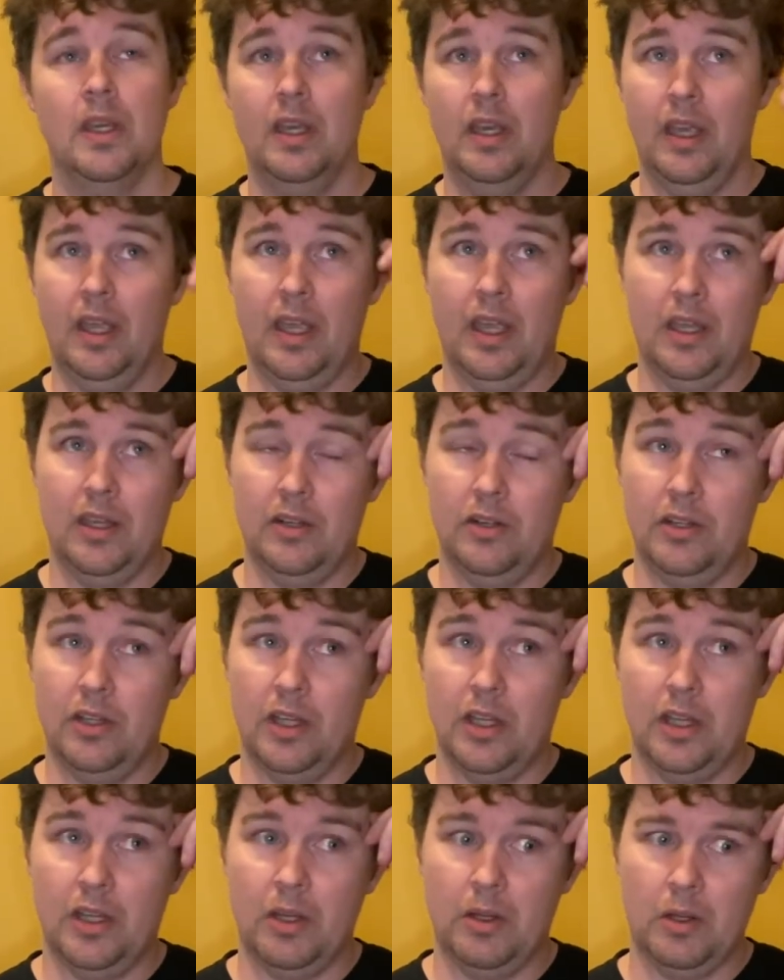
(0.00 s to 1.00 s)
And
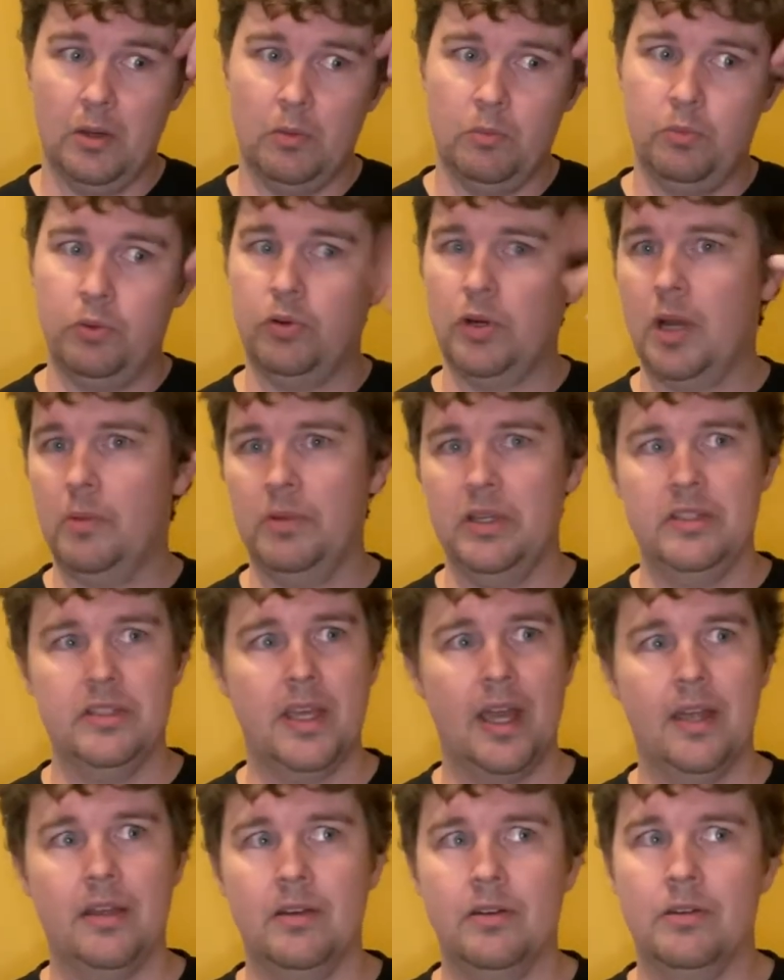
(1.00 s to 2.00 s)
probably
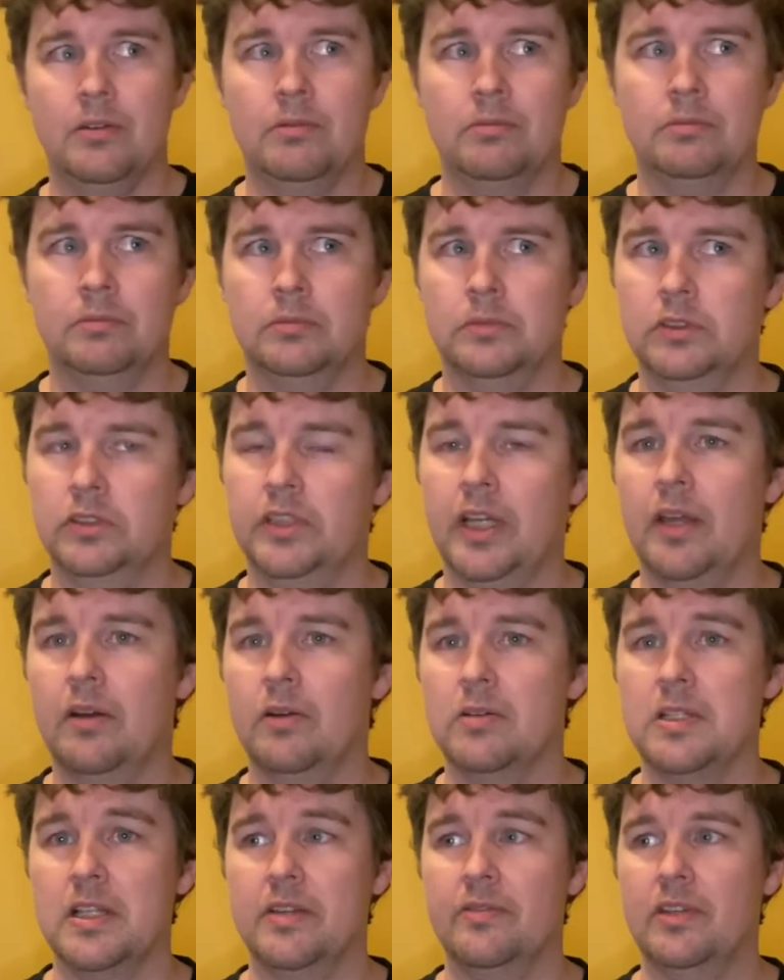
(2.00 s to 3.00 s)
10 or
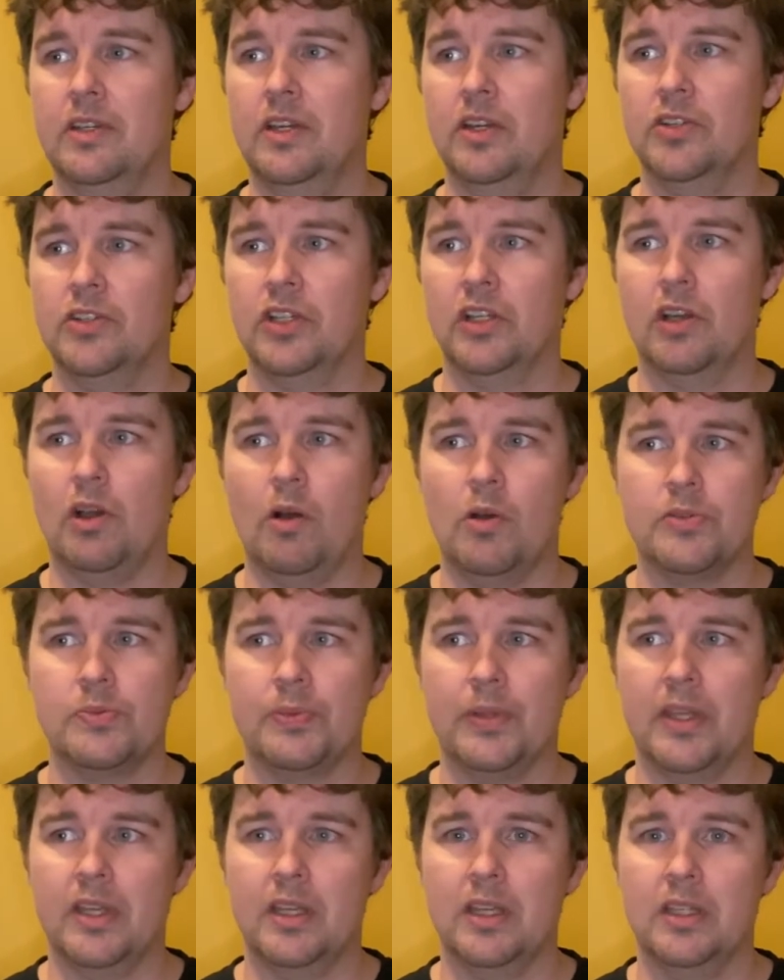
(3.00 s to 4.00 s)
11 years ago, I was
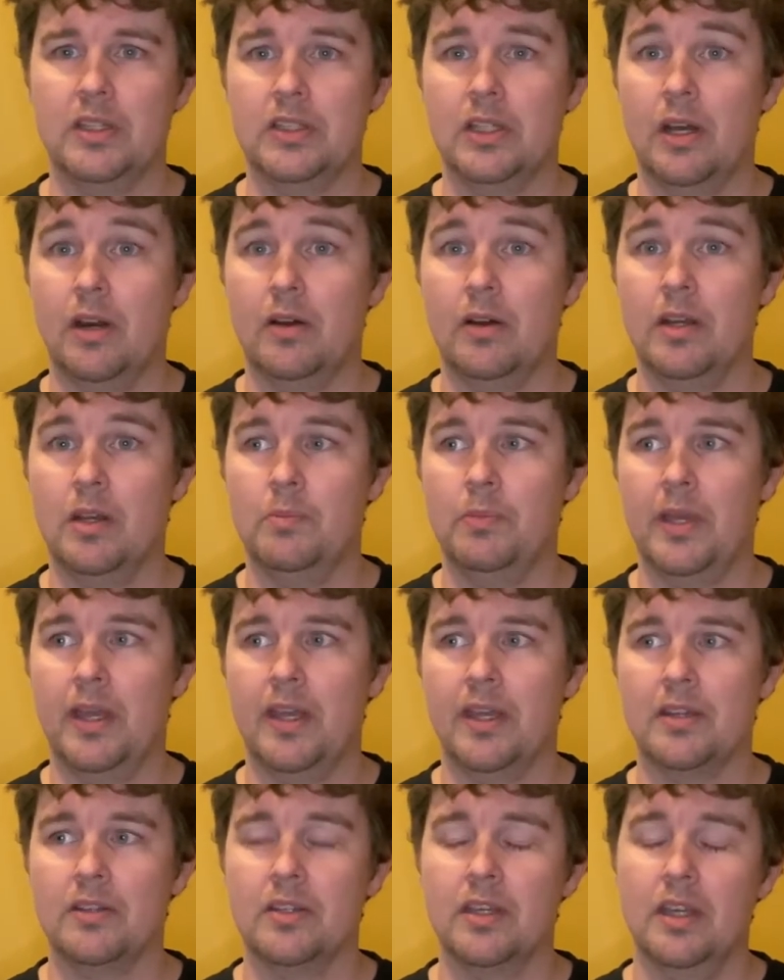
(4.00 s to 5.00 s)
playing guitar in a
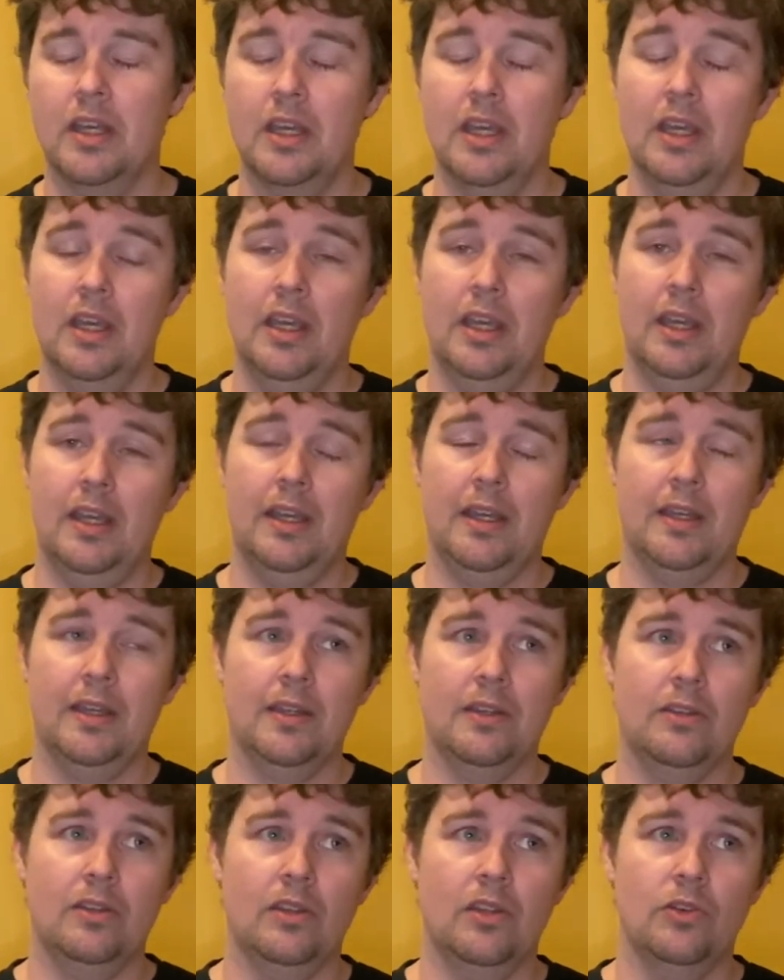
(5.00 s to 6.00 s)
band,
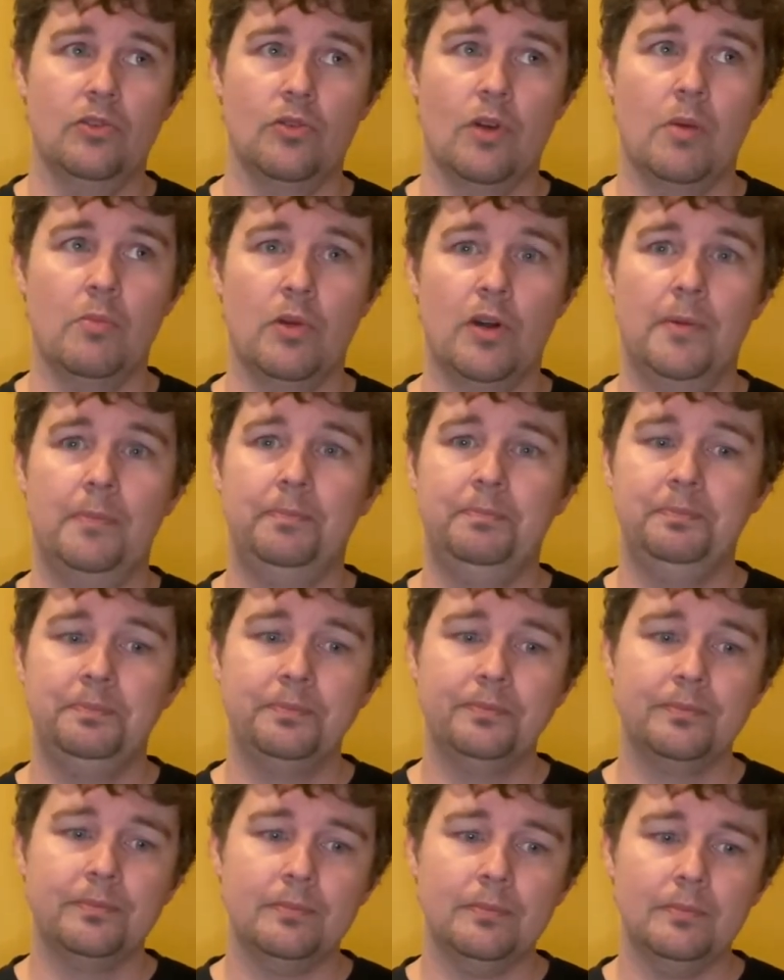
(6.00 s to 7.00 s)
and the drummer
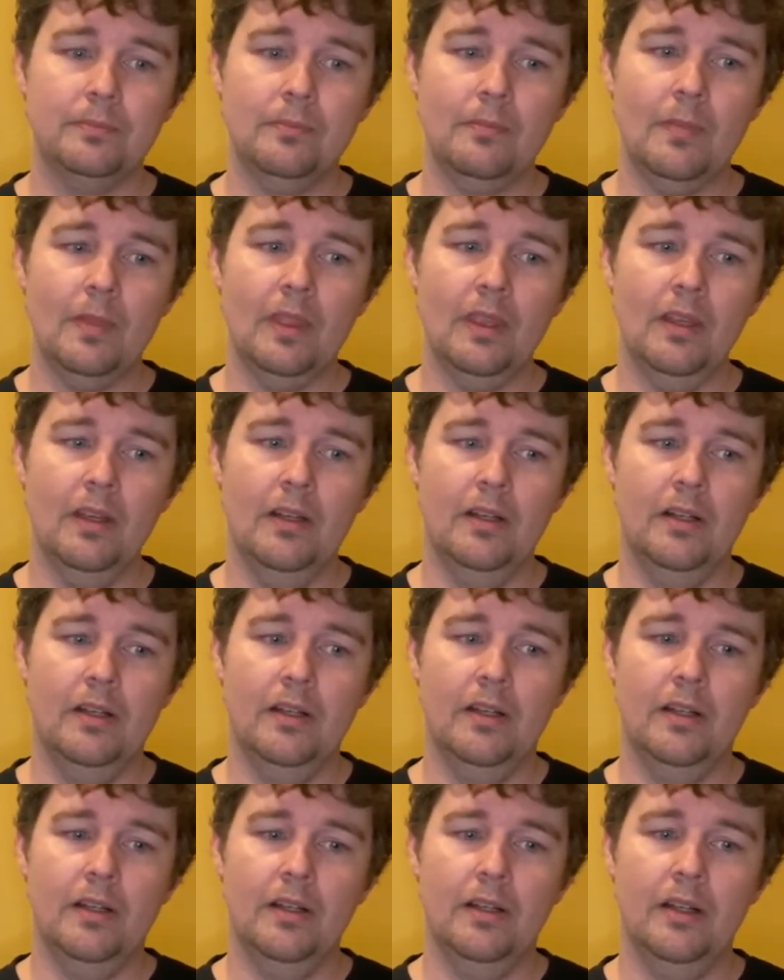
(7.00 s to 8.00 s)

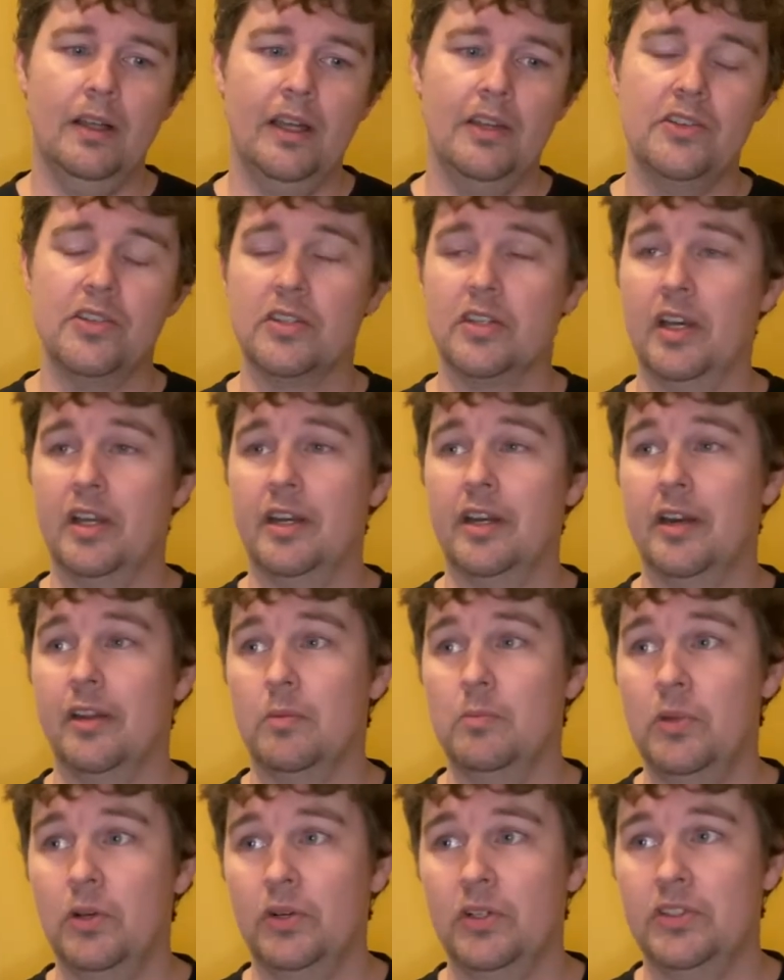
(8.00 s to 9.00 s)
had just gotten out of the
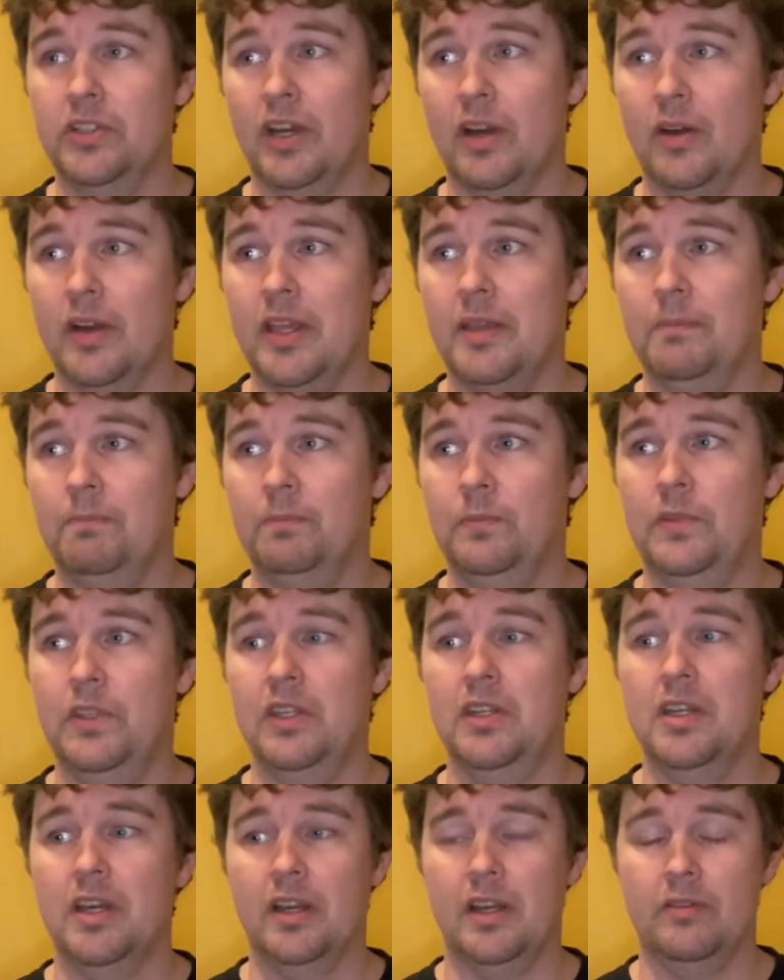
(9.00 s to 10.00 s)
military, did
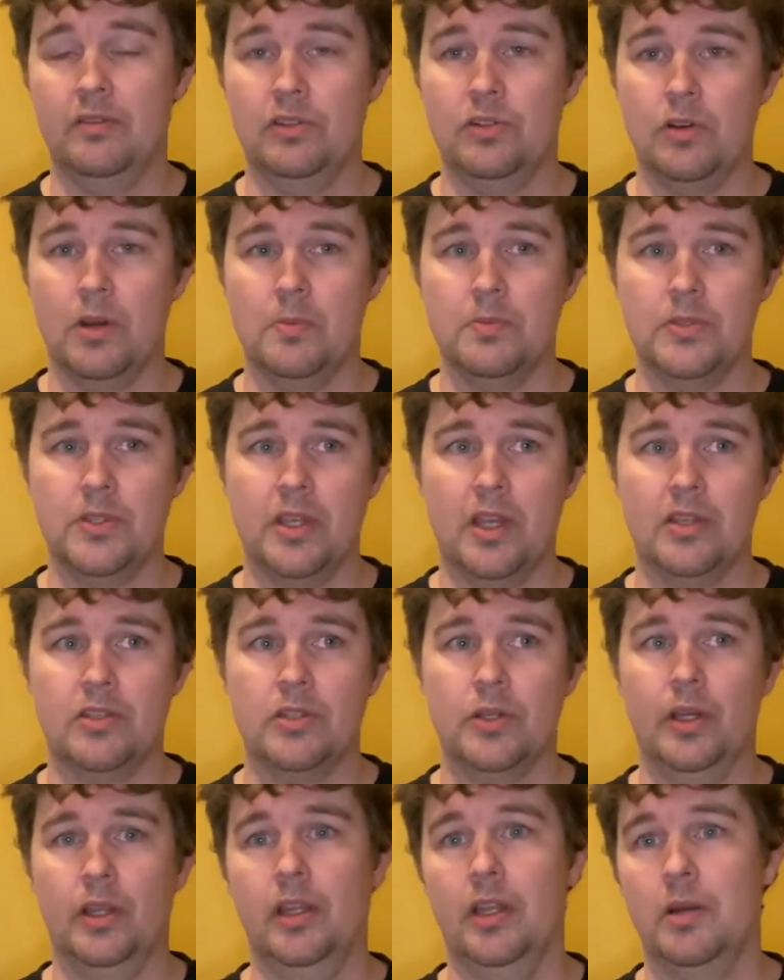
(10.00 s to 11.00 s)
not have a drum set,
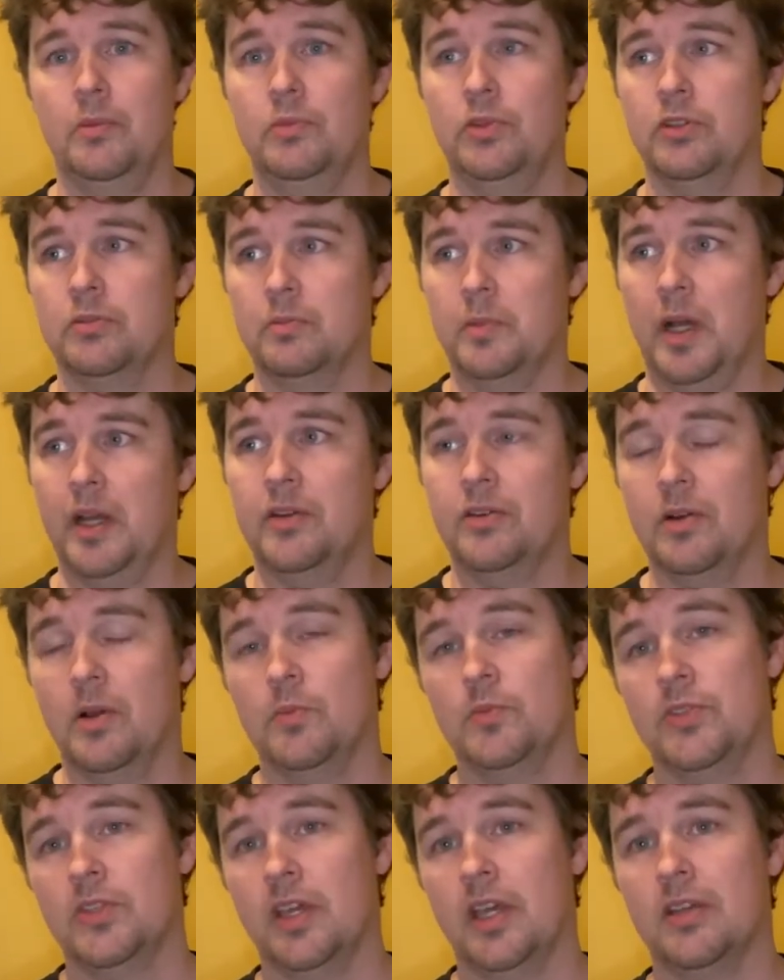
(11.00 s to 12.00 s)
so I let him use my drum
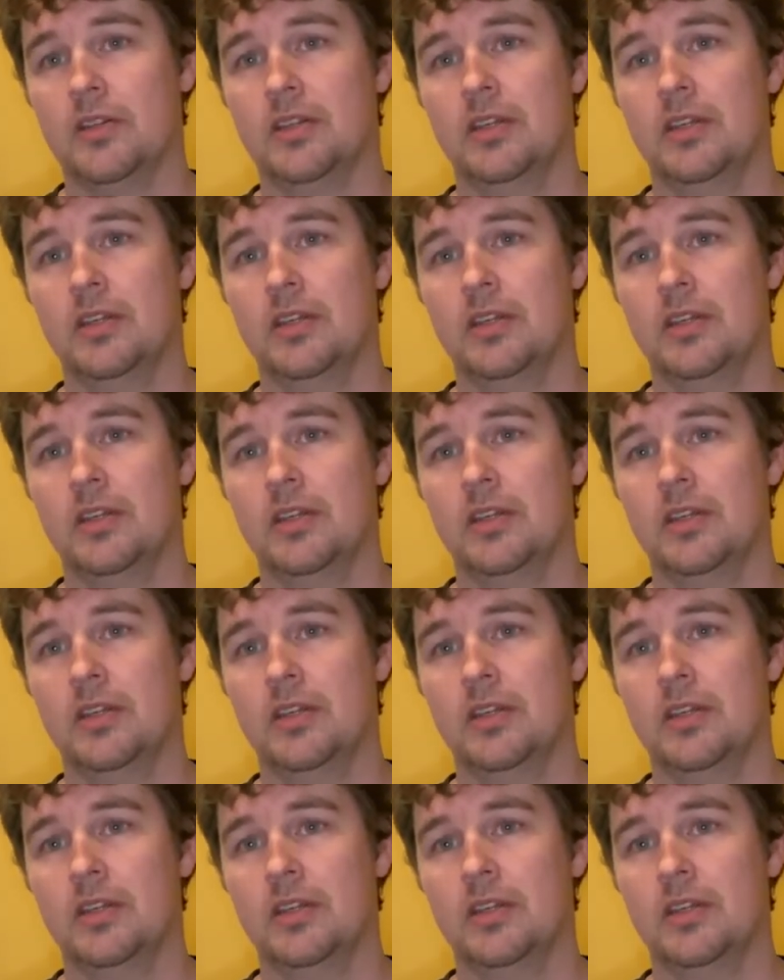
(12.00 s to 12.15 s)
set